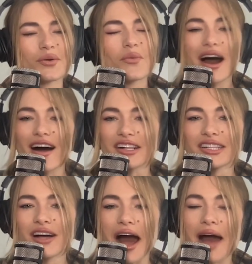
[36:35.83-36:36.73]

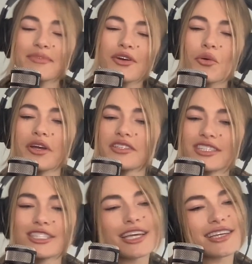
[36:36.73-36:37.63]
Well, I'm going
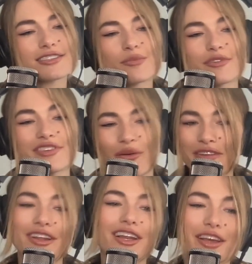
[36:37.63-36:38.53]
to take some of your
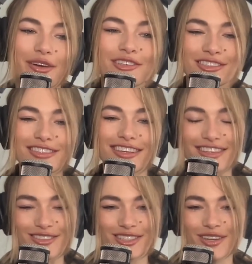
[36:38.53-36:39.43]
videos that
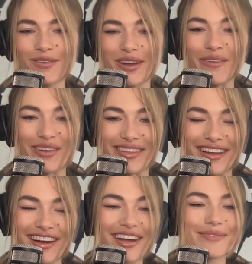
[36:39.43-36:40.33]
you took while you were
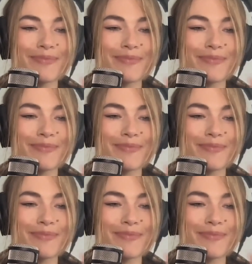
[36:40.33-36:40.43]
there and